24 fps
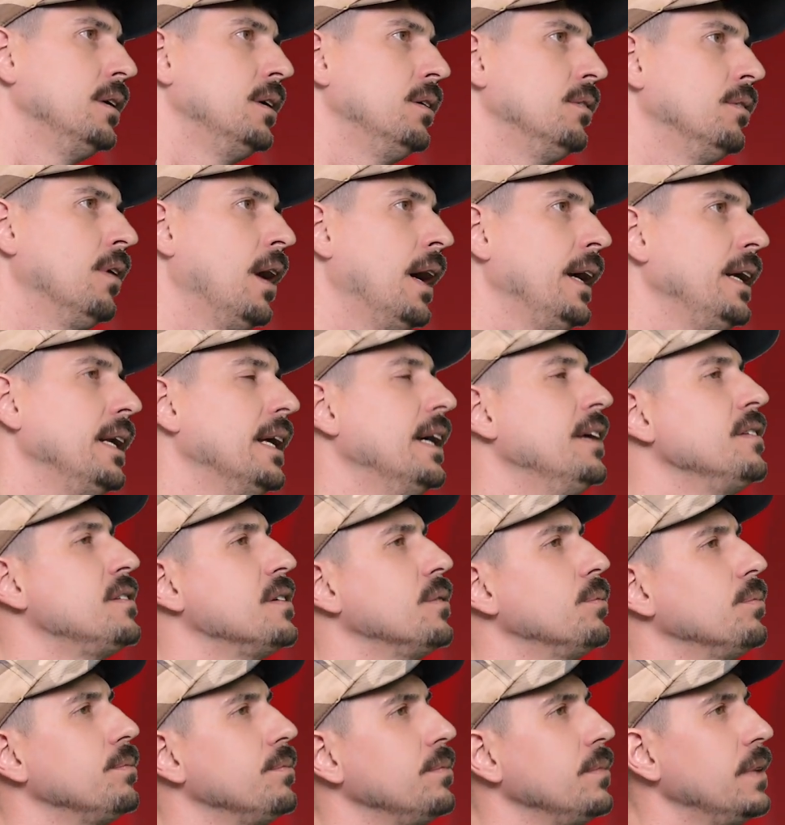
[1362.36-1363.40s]
Right? Is
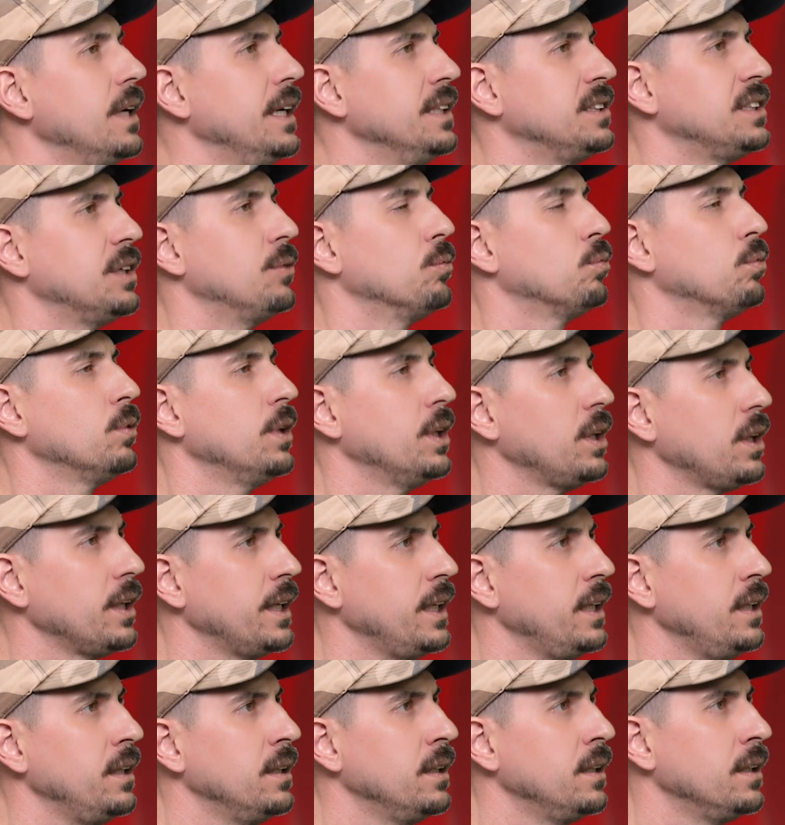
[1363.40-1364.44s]
it
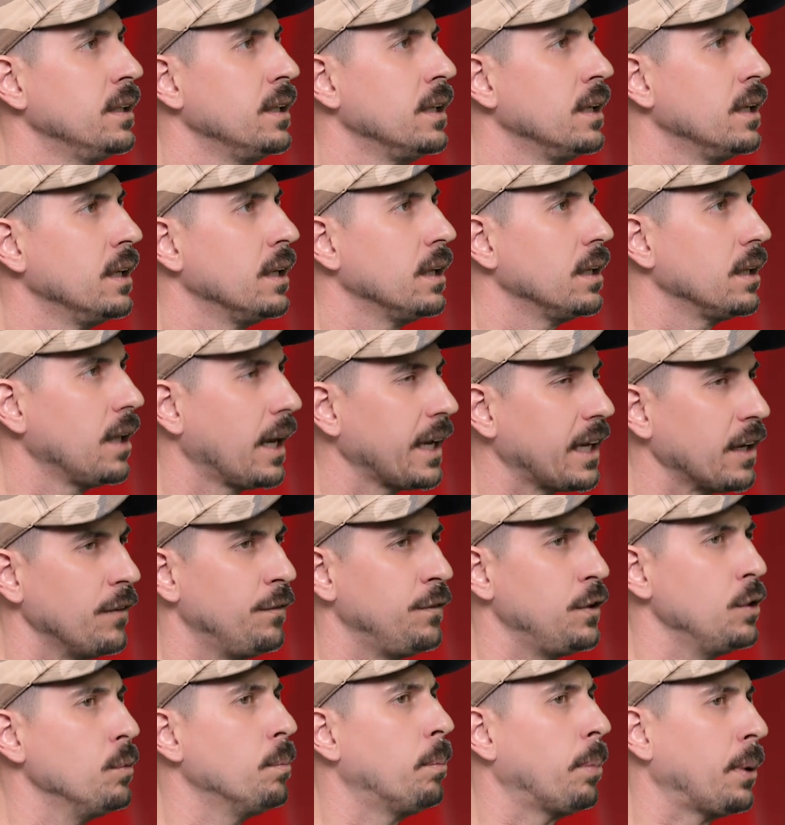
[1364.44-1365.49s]
really like,
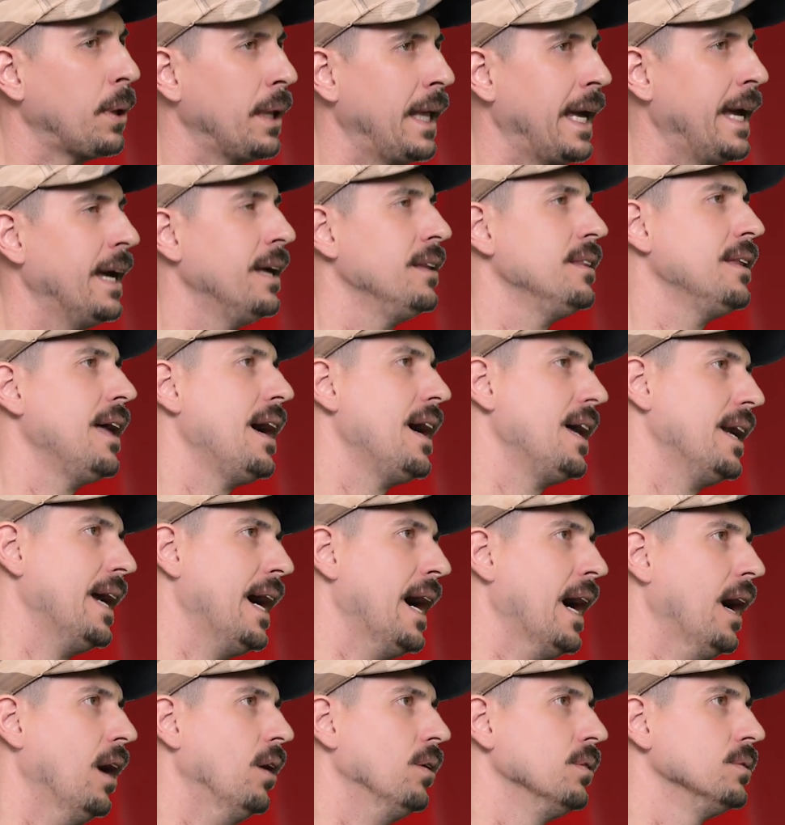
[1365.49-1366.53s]
if you plan that
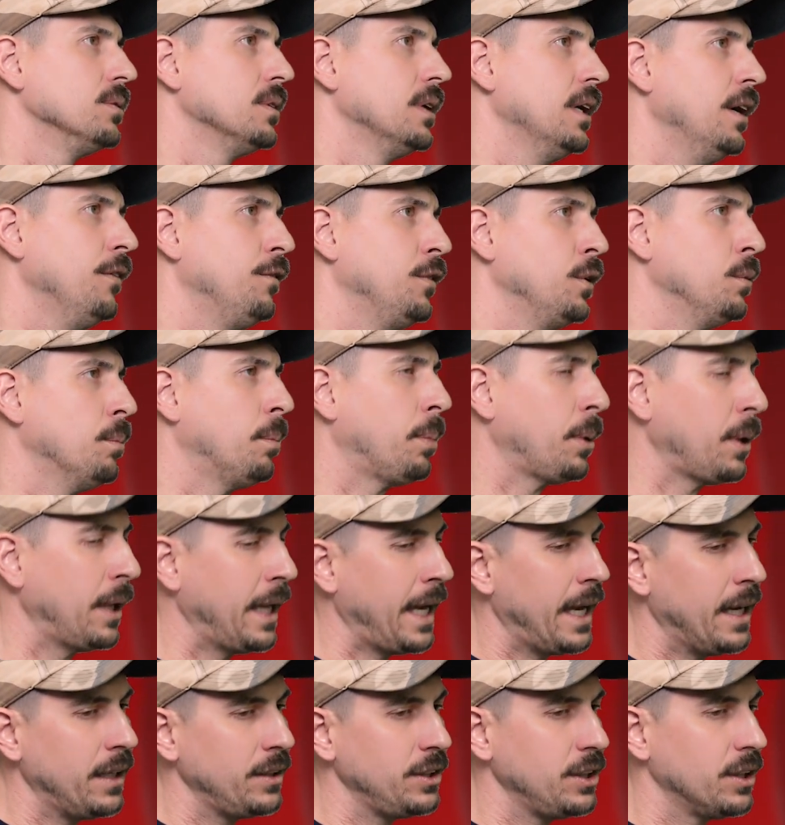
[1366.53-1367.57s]
out, if you
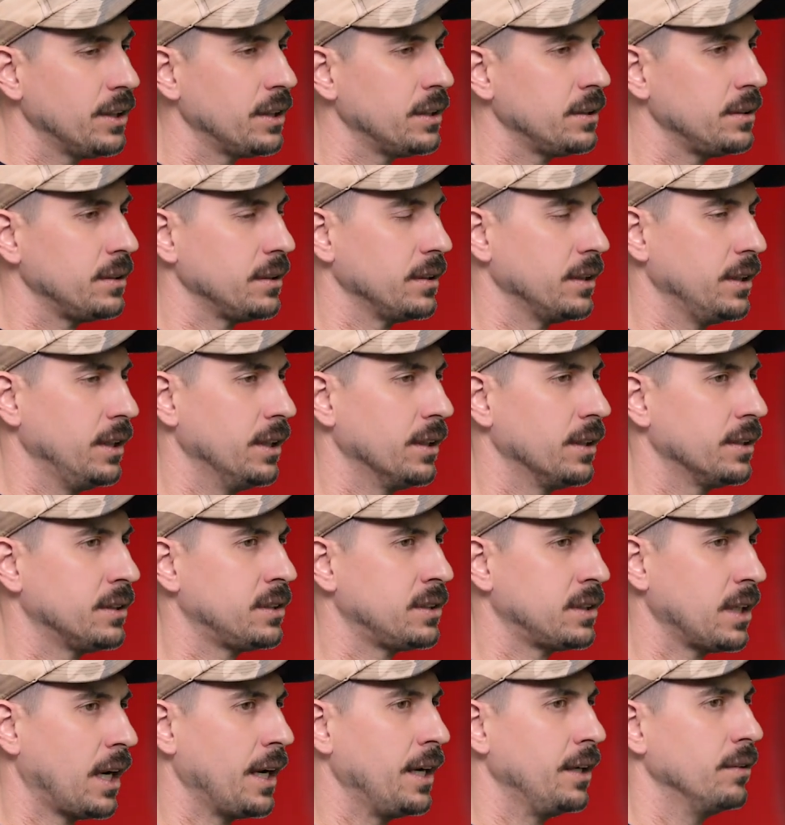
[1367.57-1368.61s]
plan your
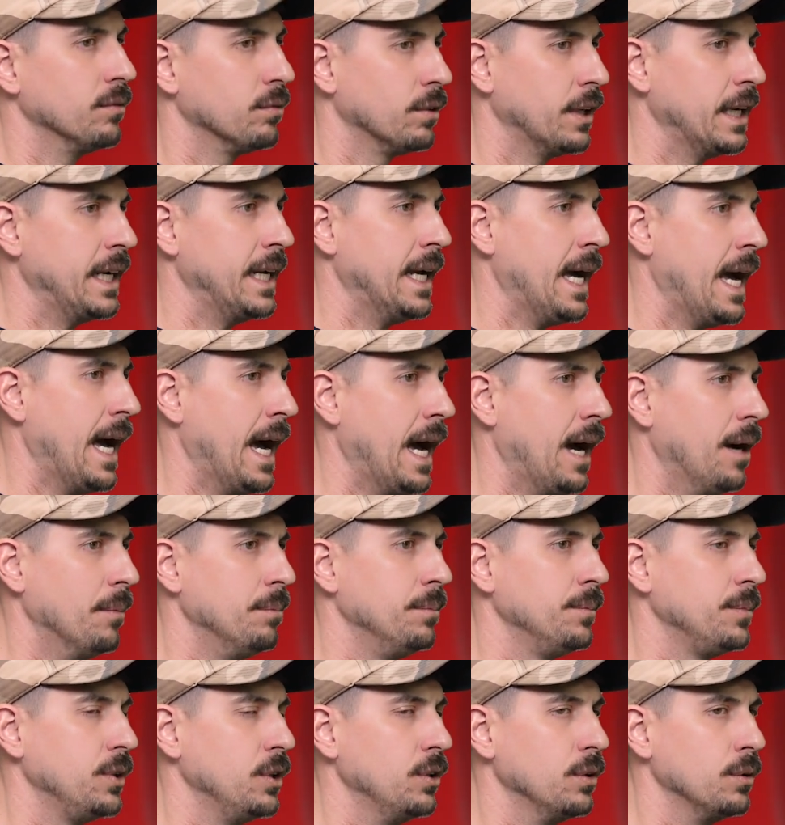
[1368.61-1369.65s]
site
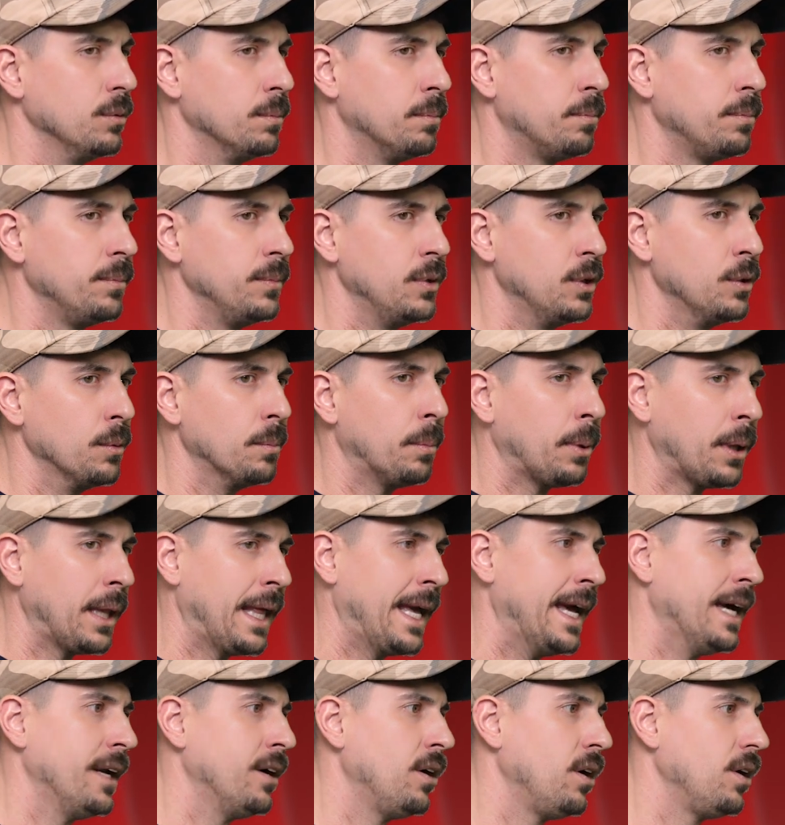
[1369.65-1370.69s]
rehab, you
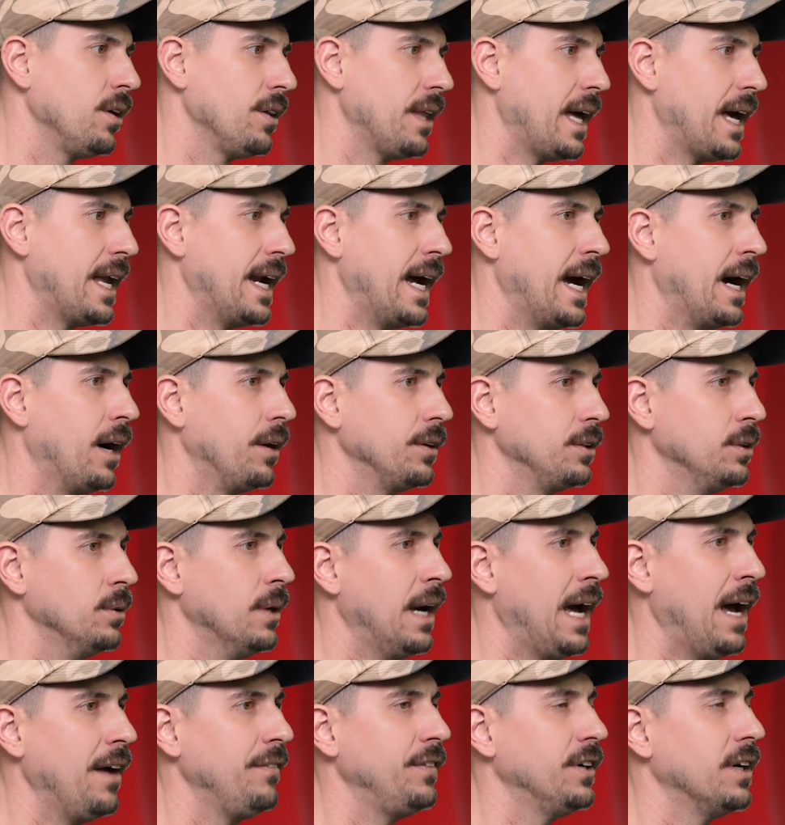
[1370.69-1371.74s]
plan all that out, you
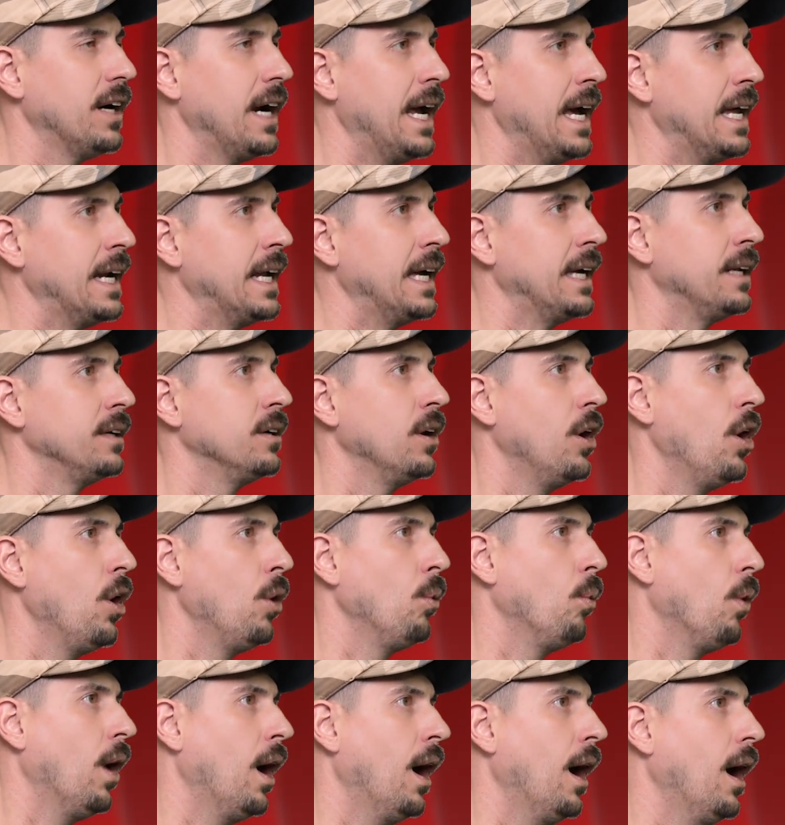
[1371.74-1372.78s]
have your
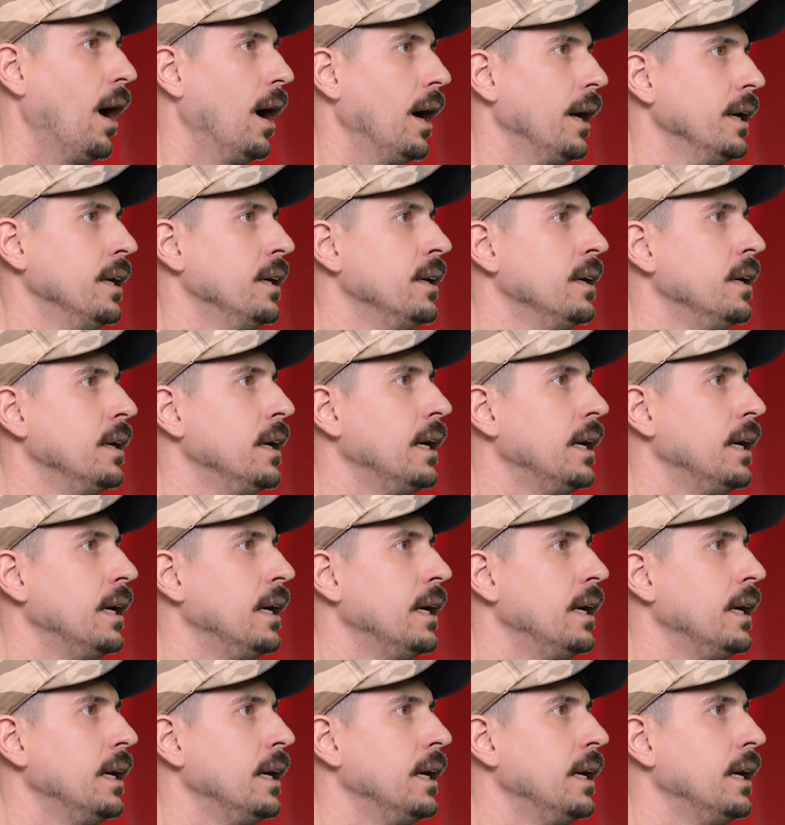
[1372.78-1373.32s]
NNOI,